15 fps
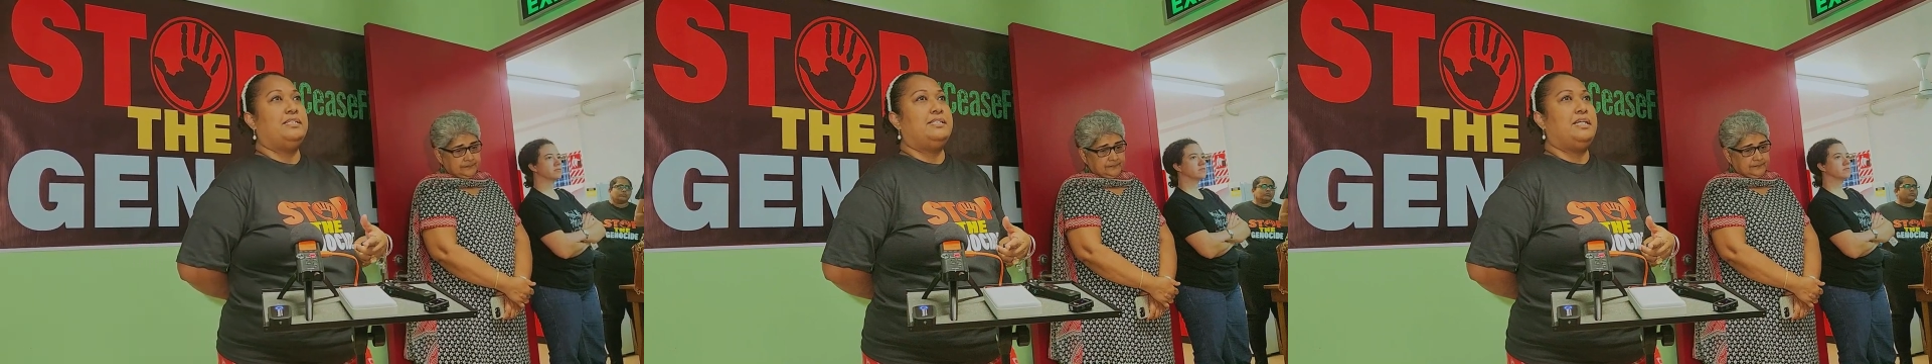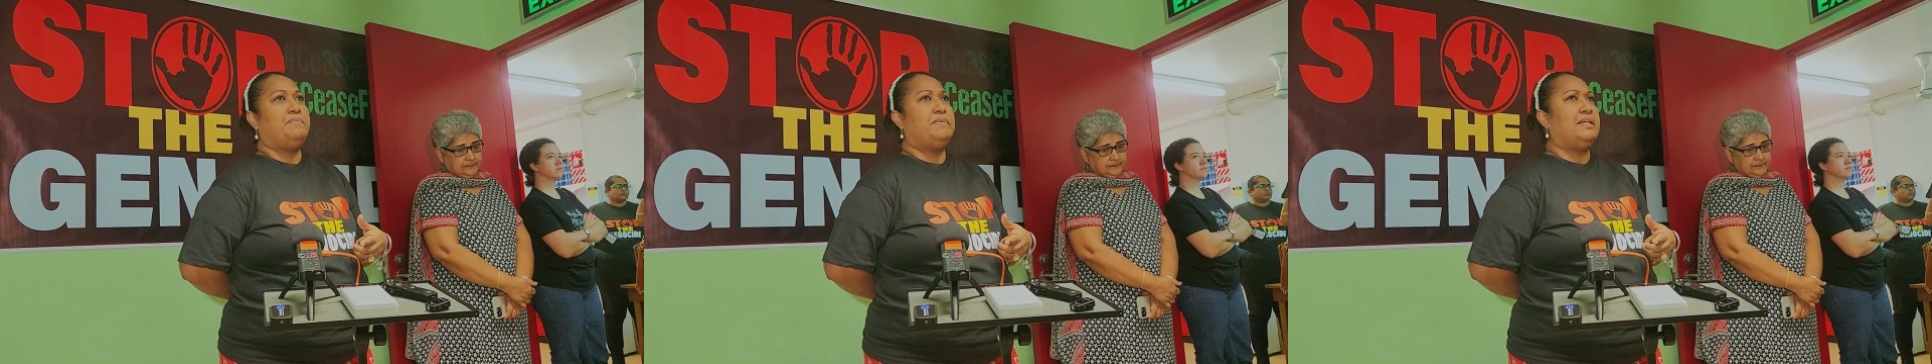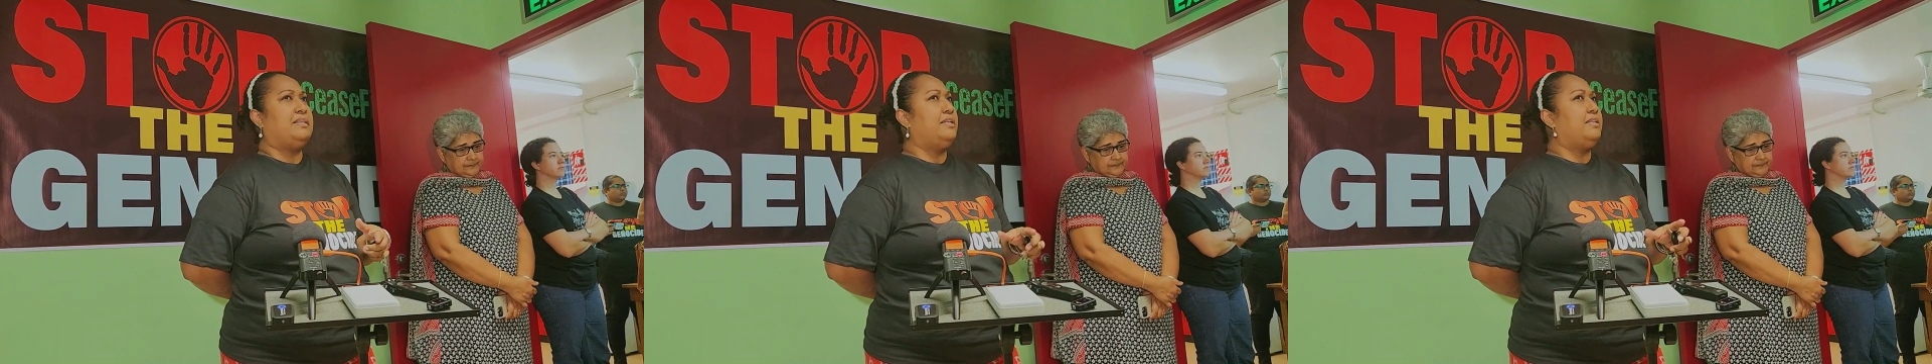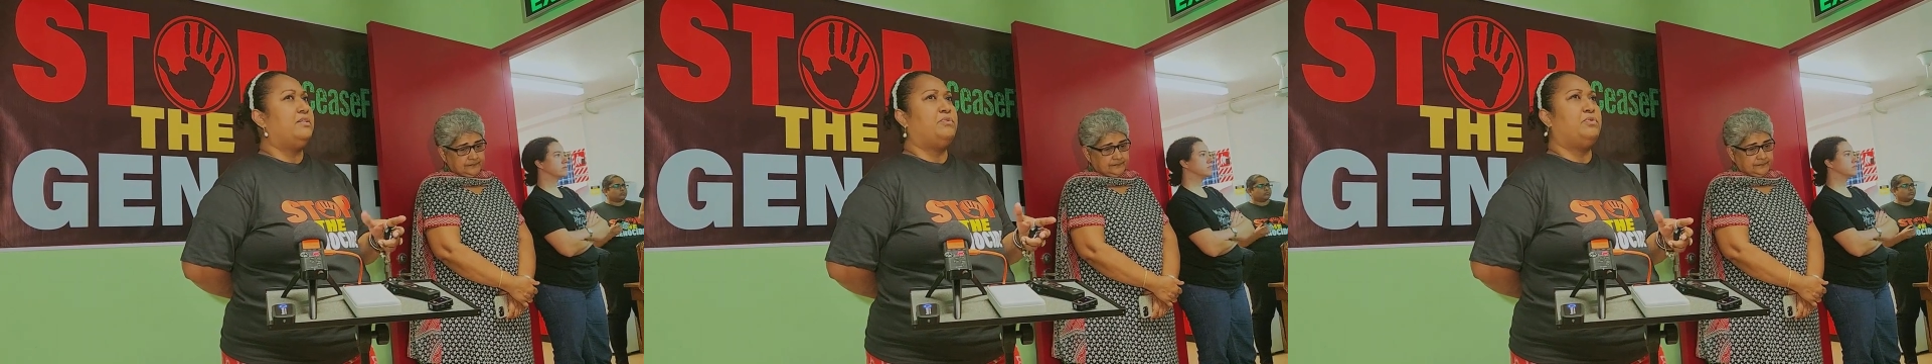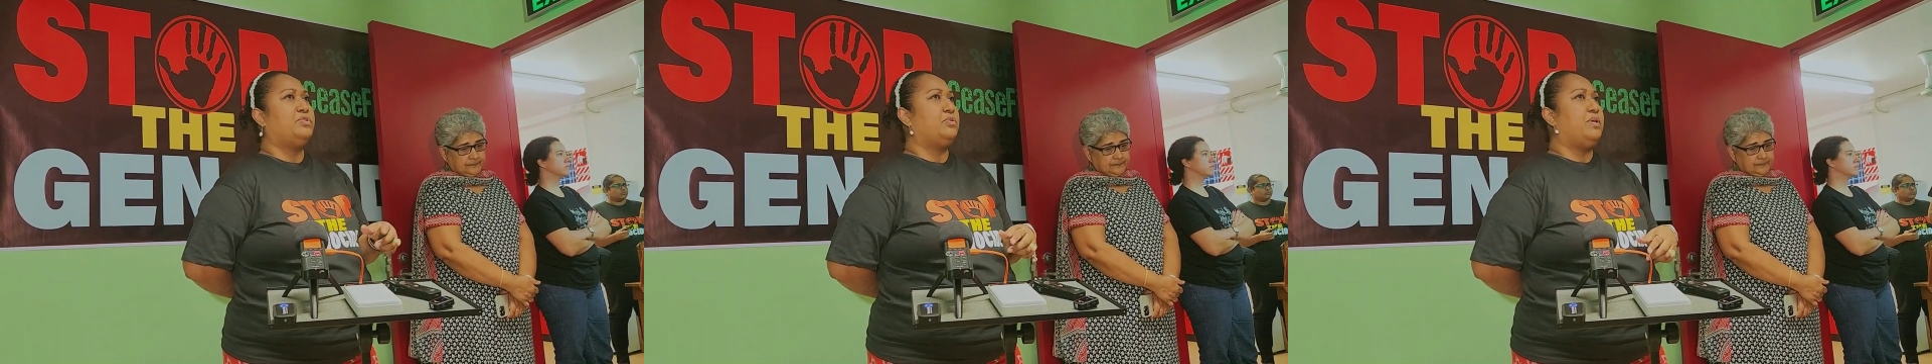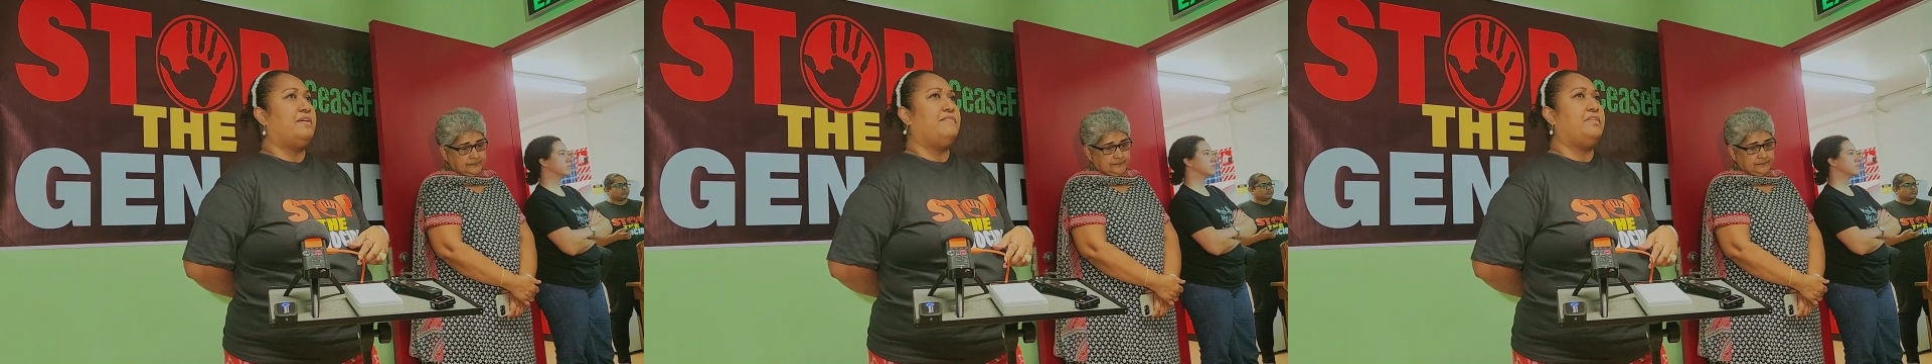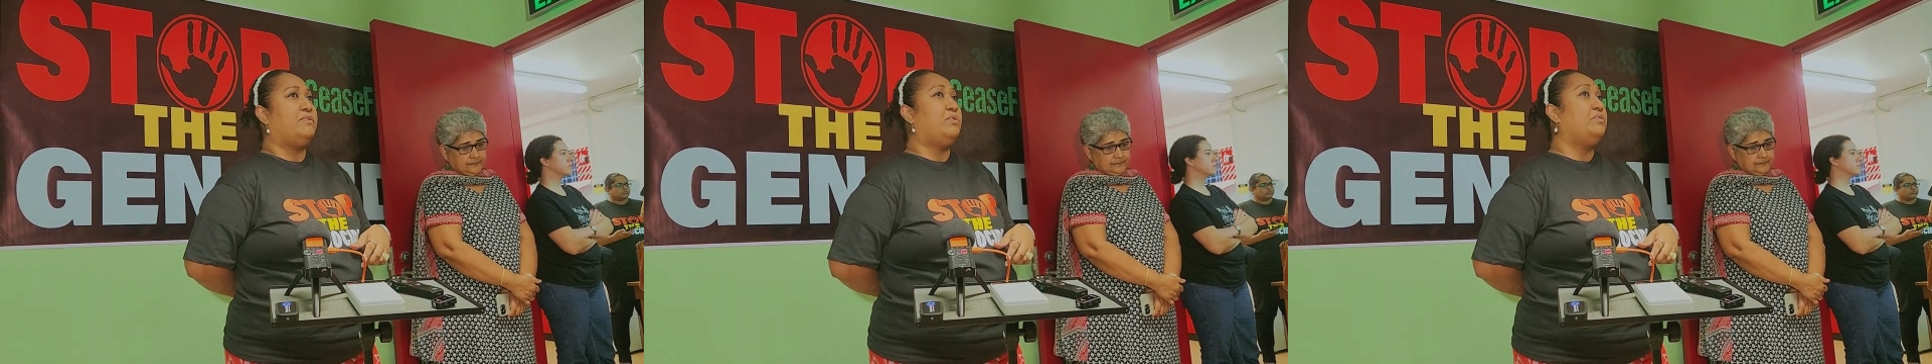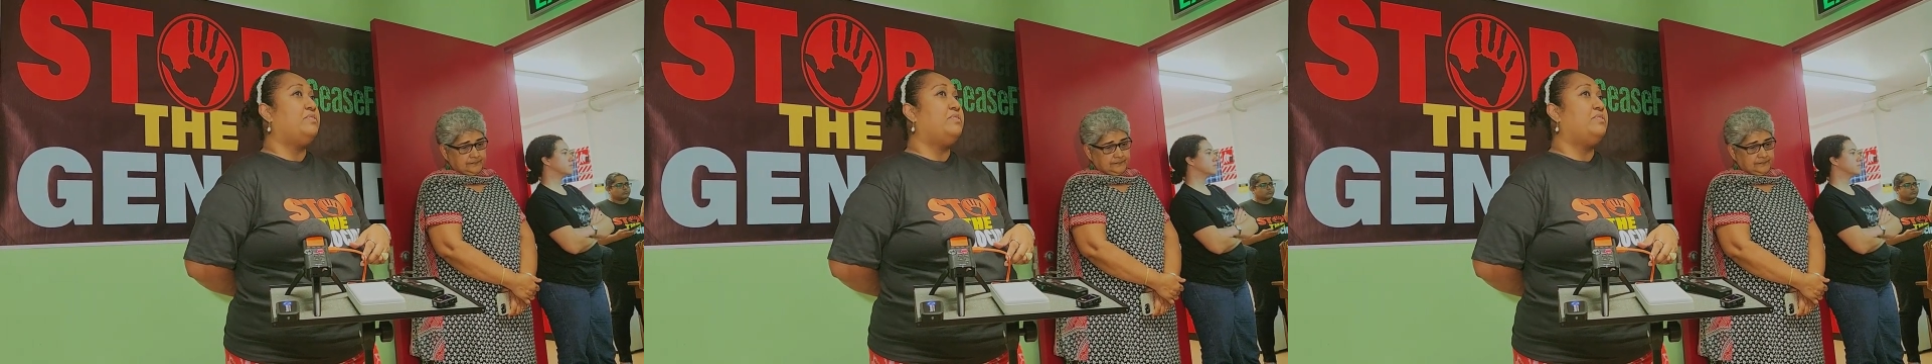statement. I think they're also having their own